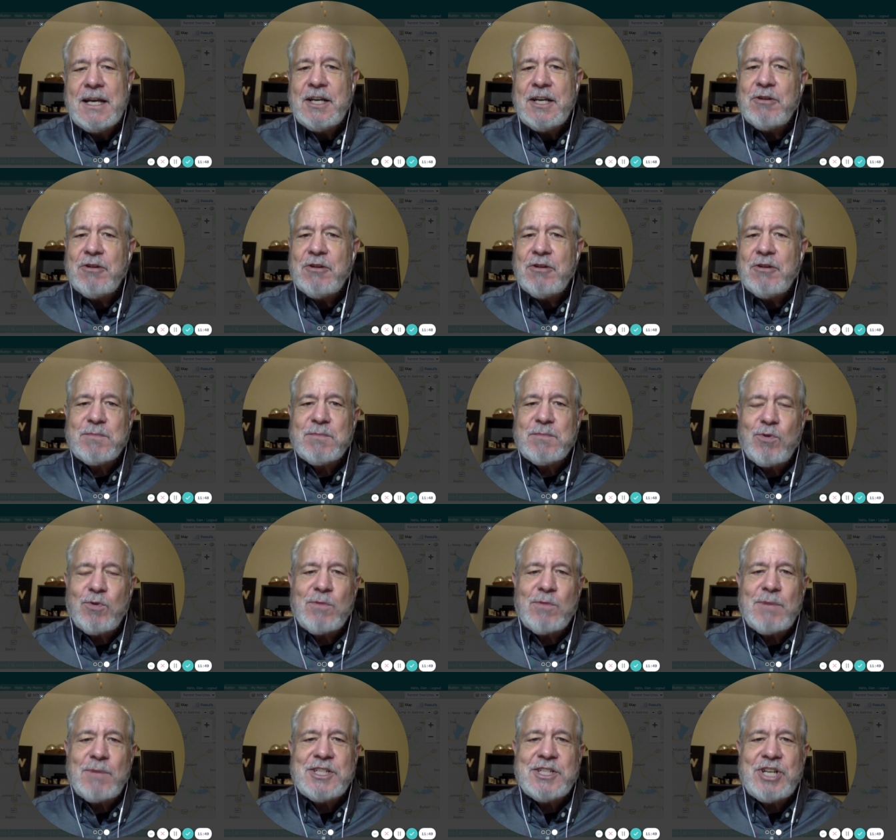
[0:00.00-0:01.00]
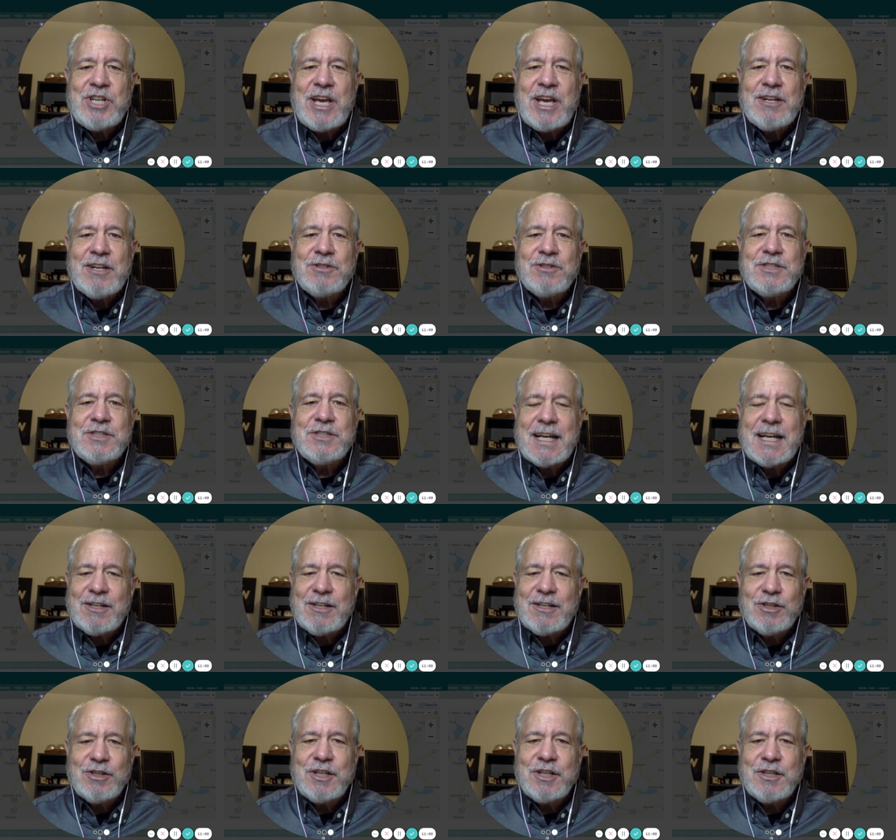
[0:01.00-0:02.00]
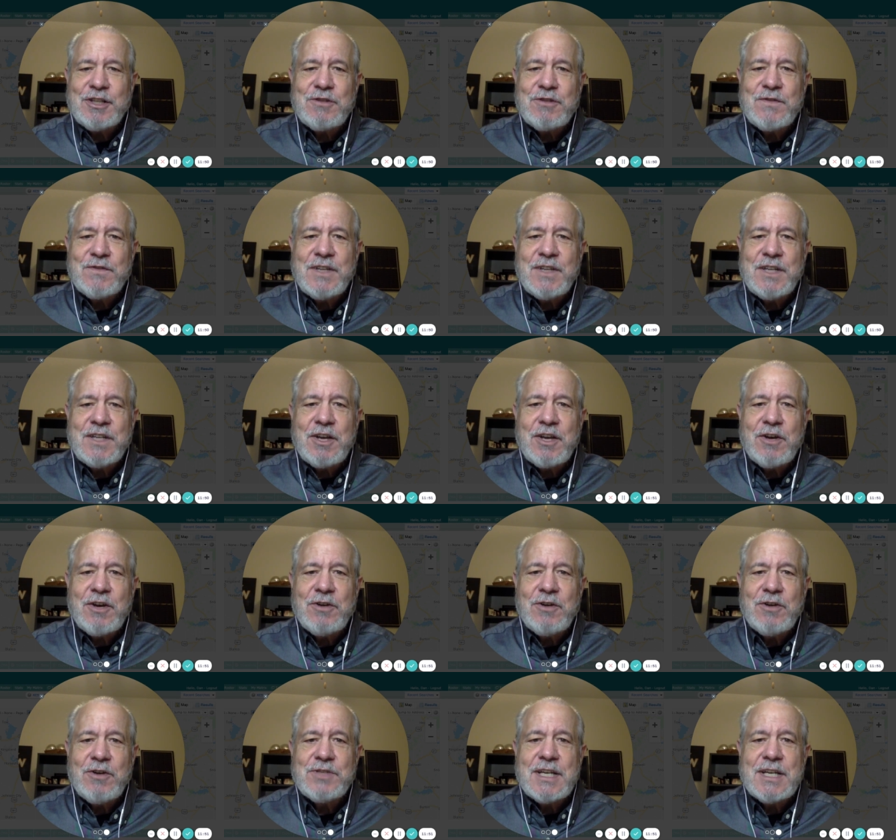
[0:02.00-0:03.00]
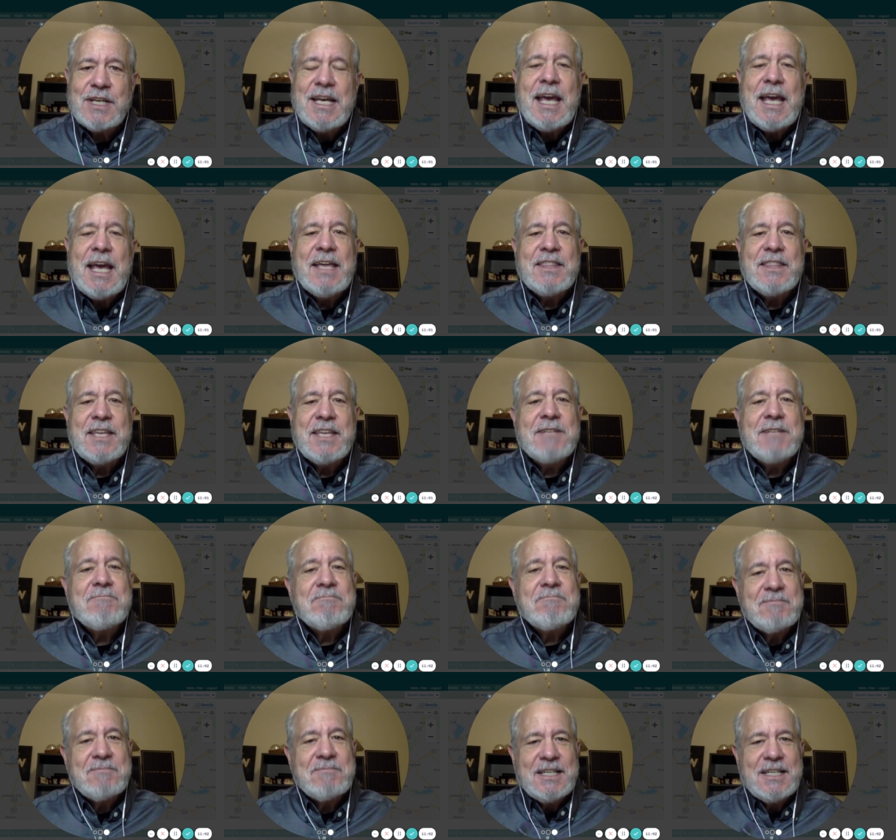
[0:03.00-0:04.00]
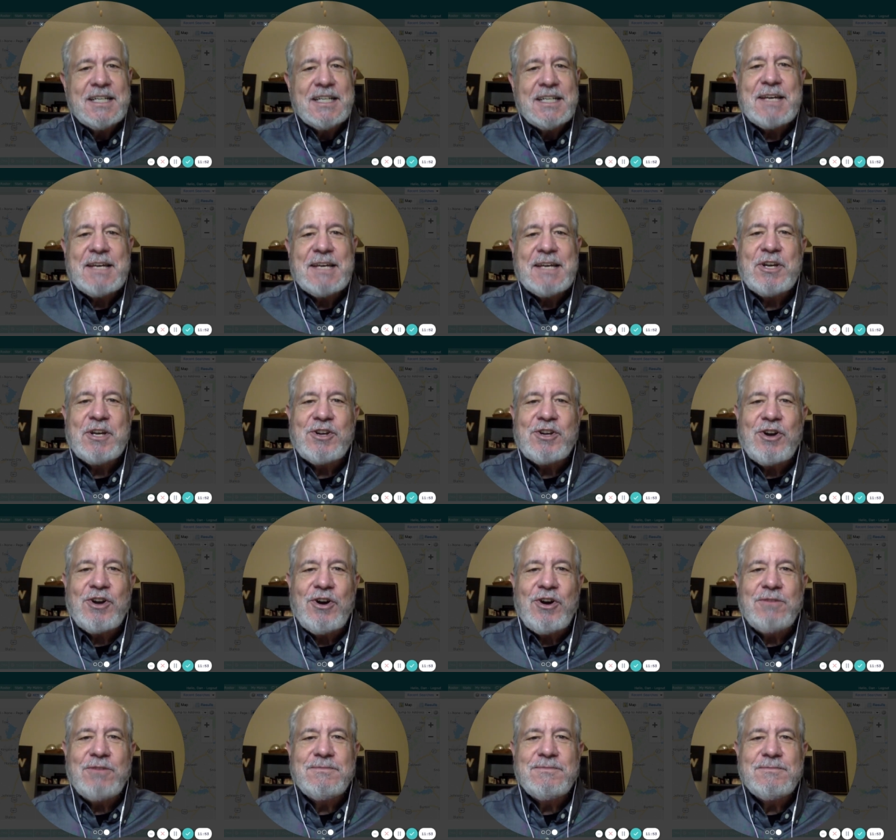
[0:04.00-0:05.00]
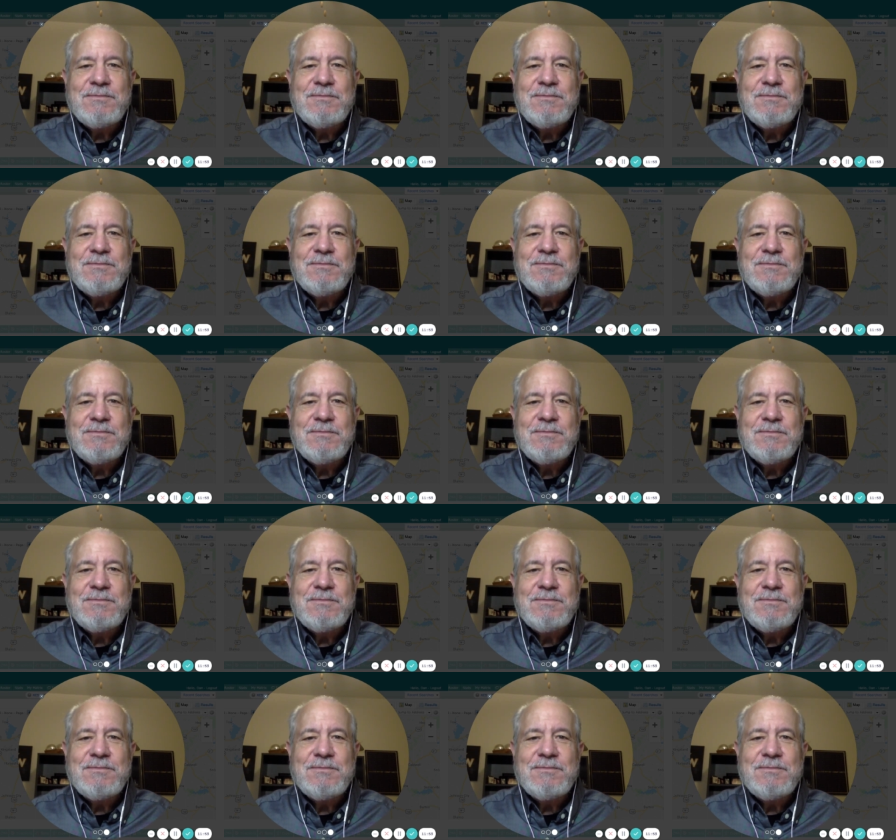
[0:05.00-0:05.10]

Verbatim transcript: you know, explore my channel, take a look at those videos, and then give me a call.